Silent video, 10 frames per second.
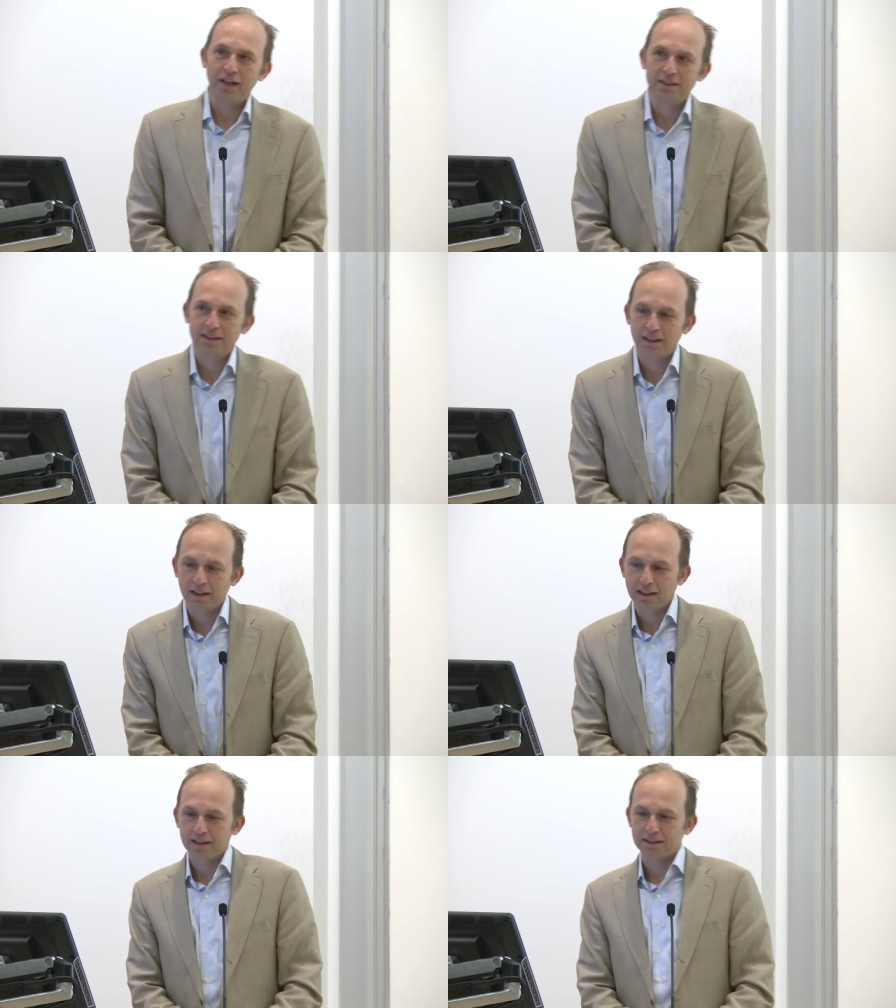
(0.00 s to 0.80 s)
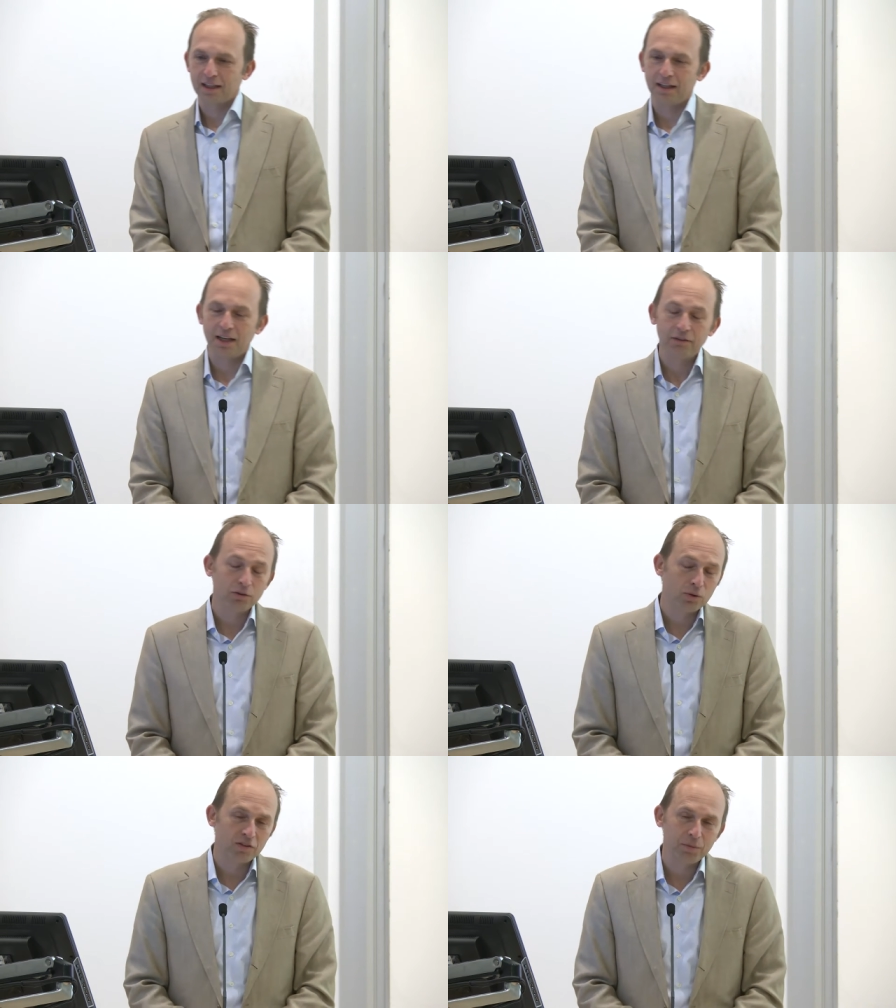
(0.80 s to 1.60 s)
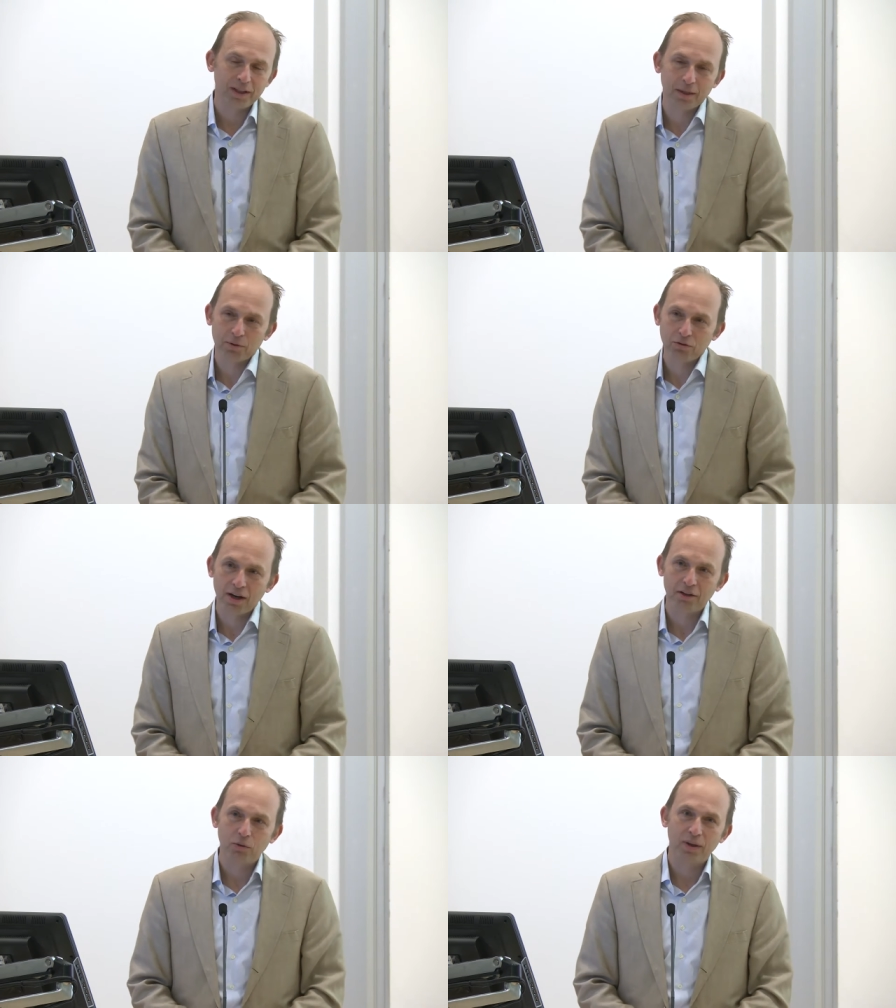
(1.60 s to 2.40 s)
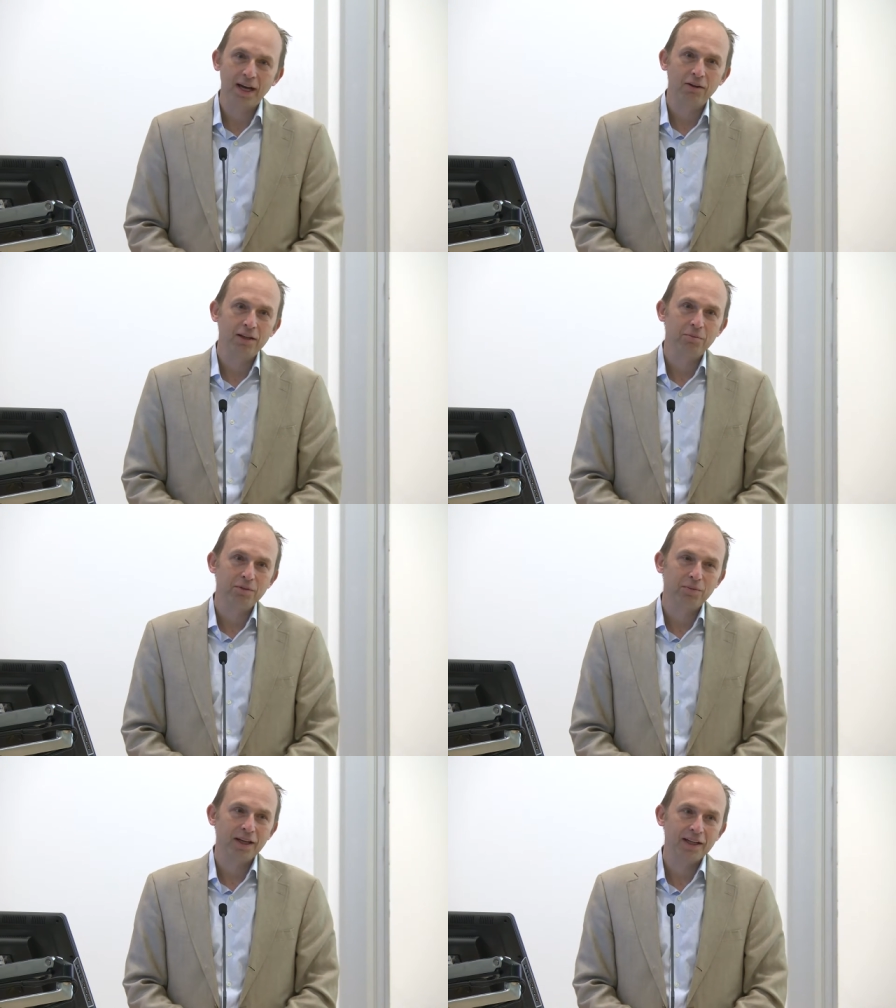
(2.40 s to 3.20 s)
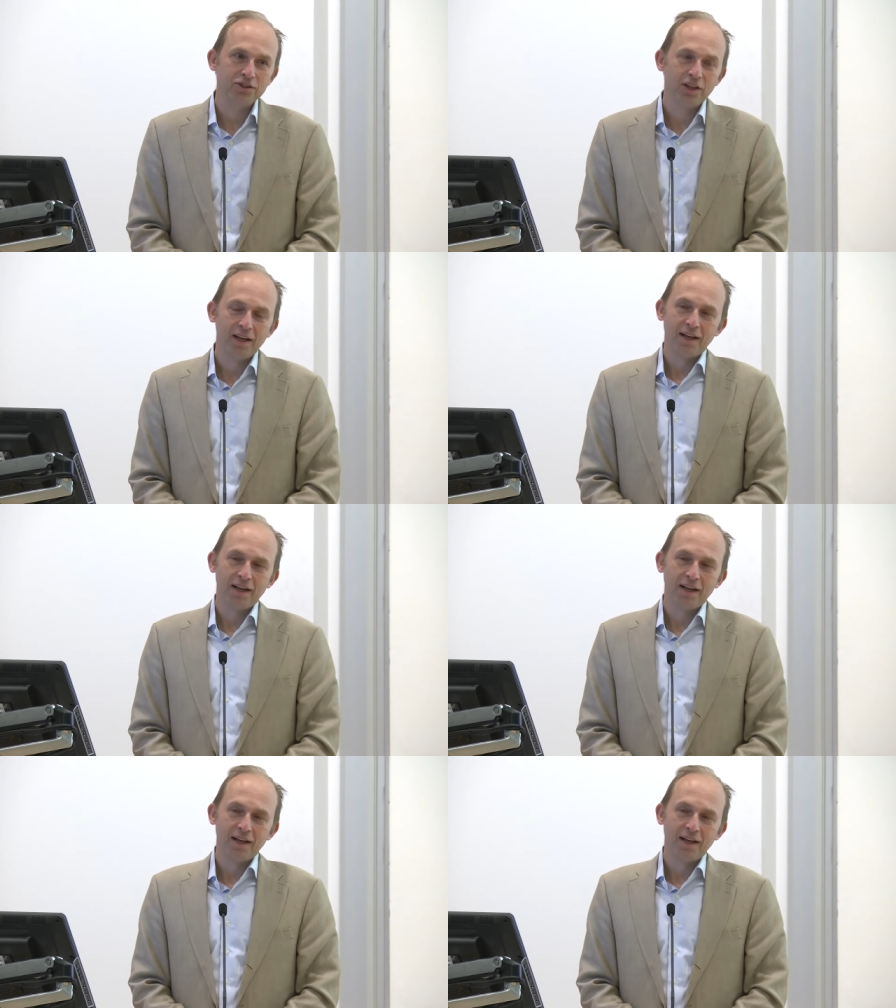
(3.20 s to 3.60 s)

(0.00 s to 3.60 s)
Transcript: Ellison, and he said he never would have become a writer without Inman Page.